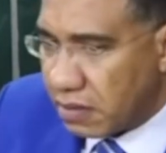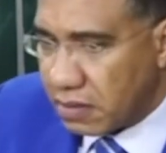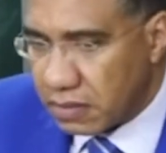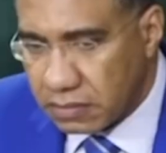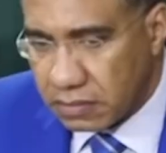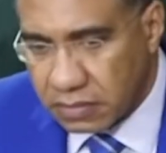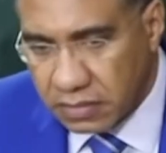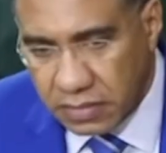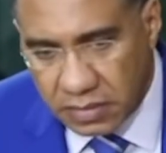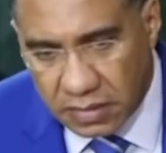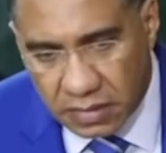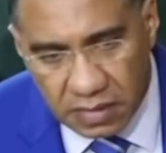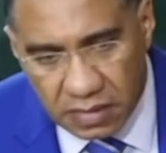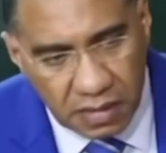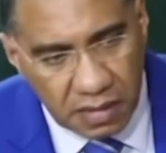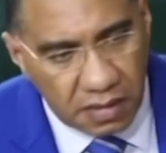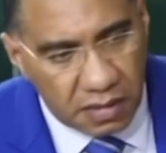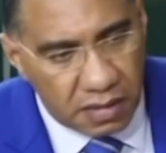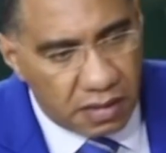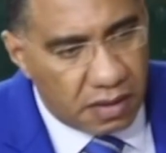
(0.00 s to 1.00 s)
as a
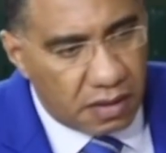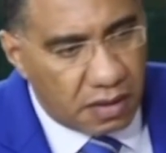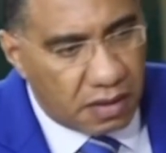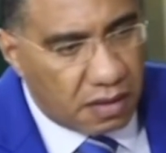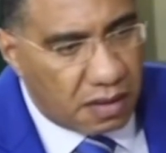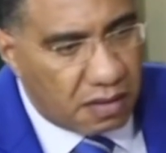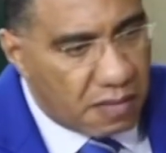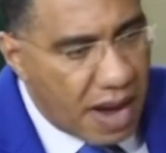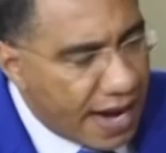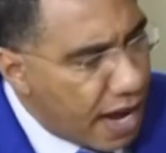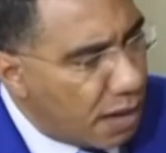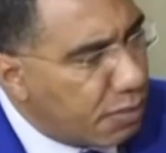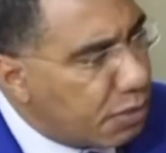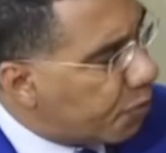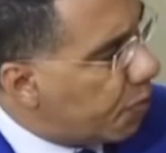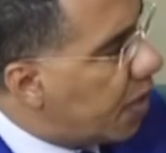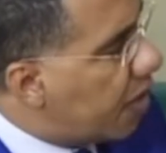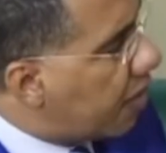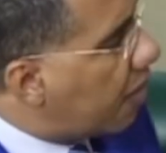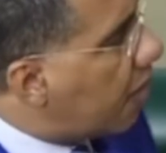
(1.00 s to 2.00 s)
sovereign nation who is
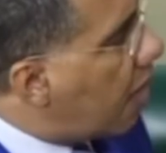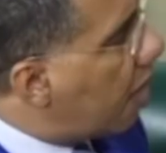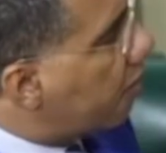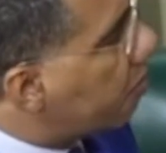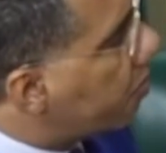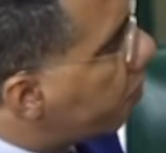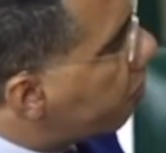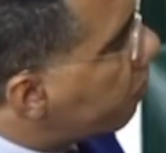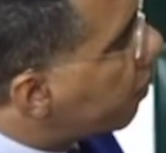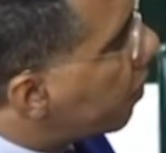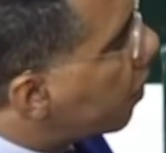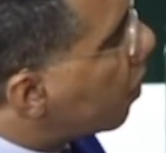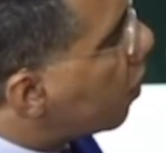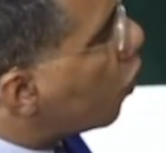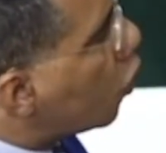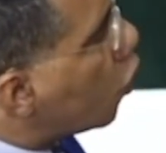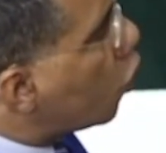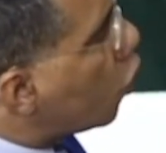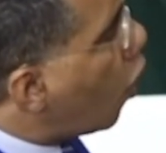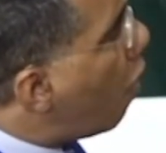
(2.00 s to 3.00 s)
very much
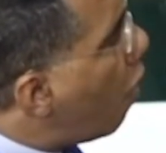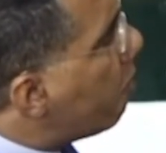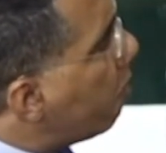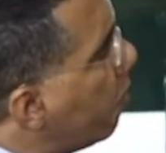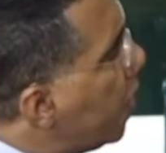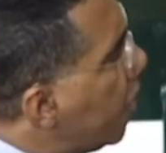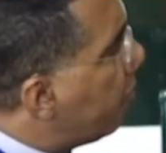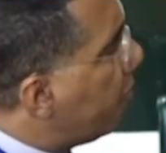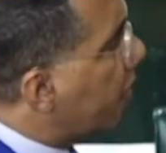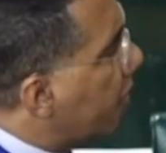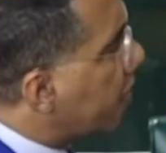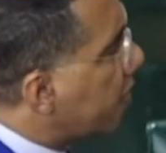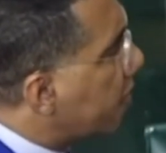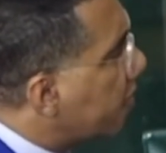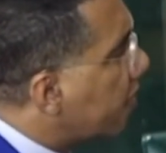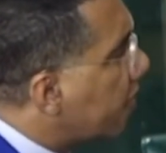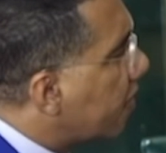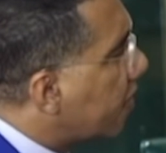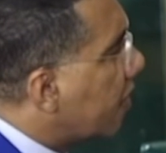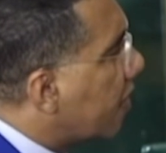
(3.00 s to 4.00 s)
autonomous, seeing
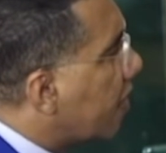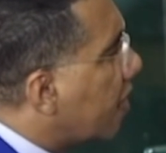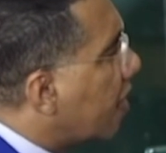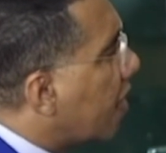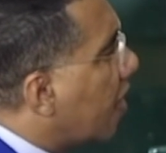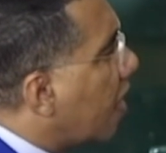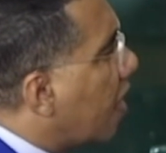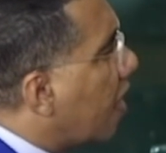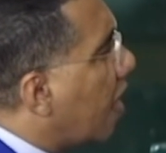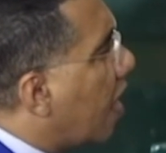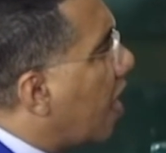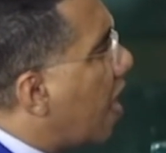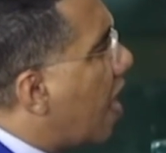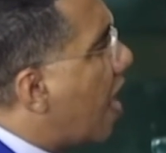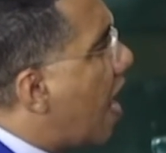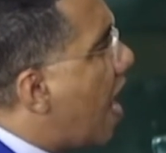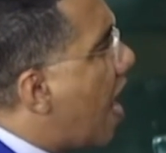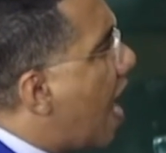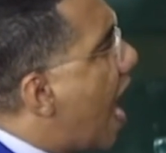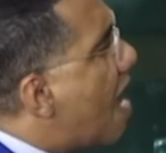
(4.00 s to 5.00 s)

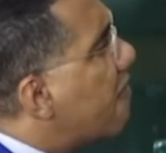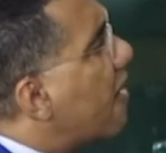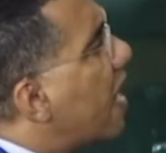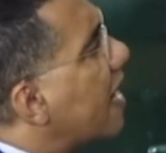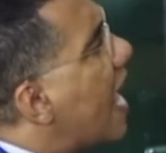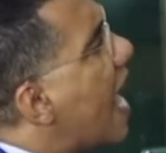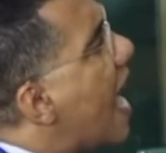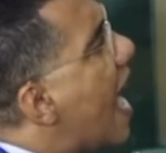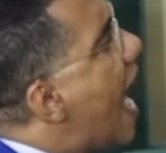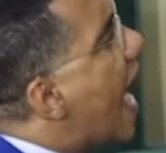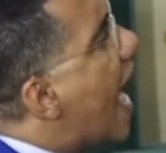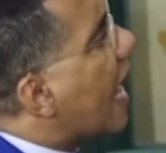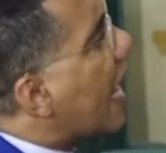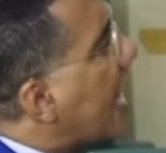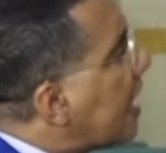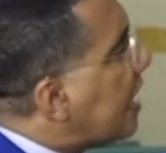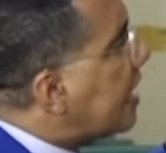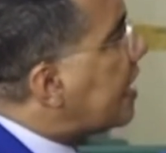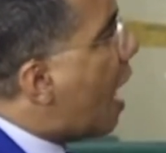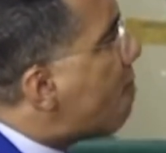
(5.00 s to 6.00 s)
that will
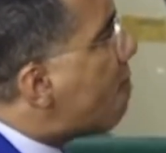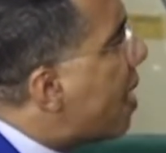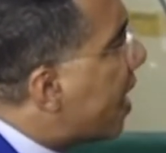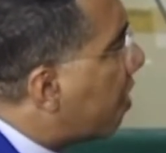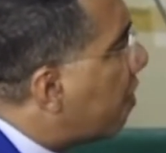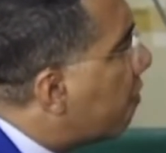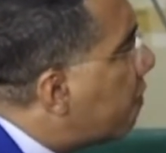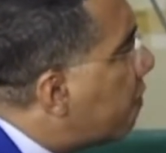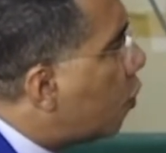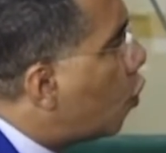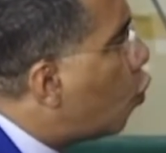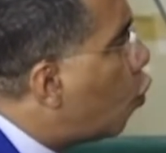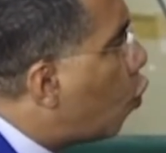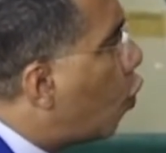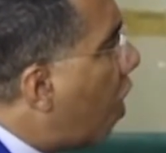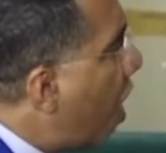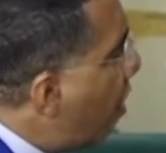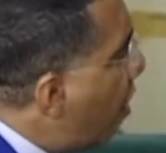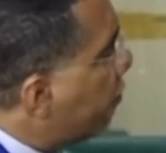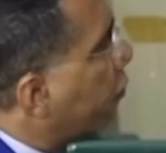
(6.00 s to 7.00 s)
be the end of the
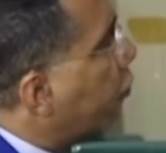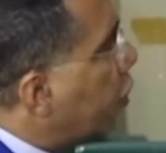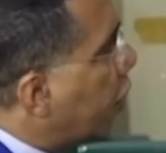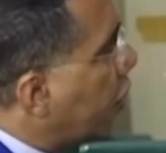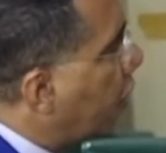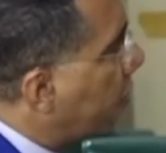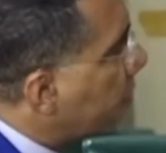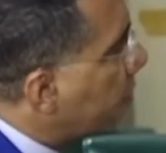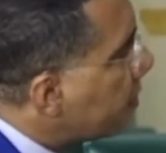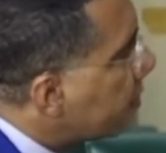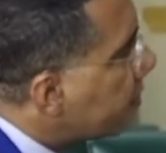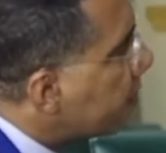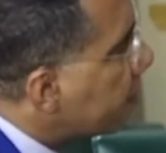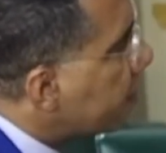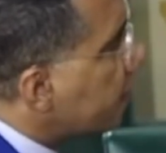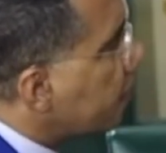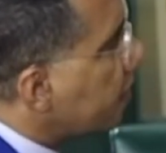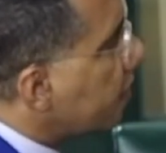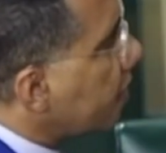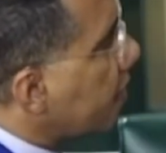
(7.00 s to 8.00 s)
discussion. Via
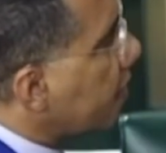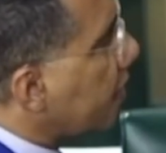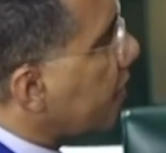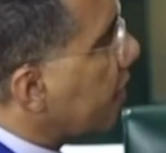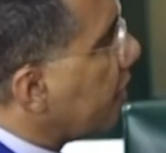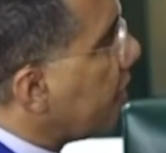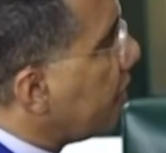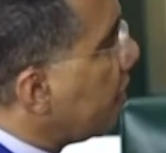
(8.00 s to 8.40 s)
subscribers, I